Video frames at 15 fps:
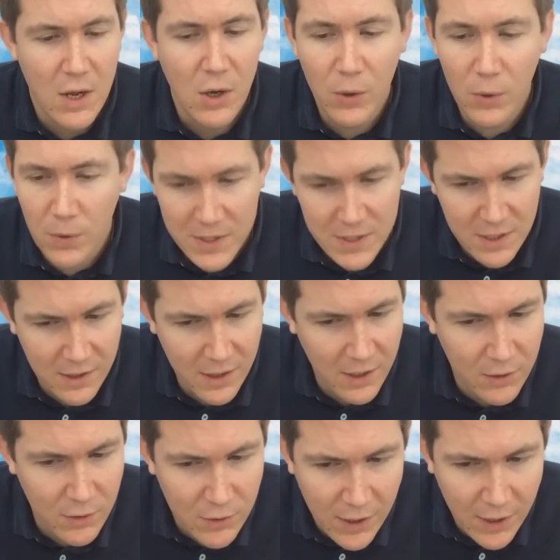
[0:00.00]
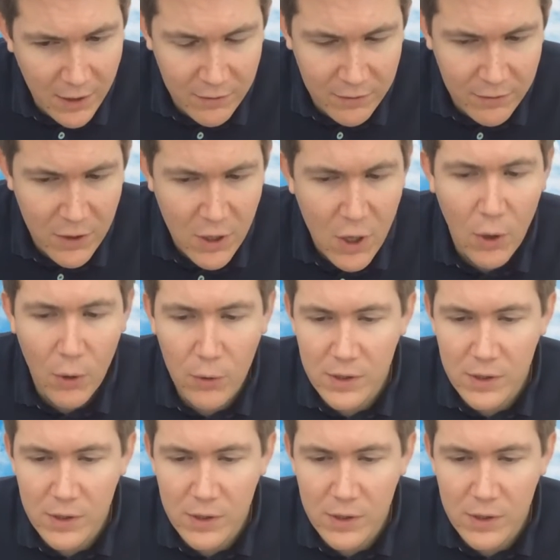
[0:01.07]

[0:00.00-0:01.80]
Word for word: Who is it that you love? Who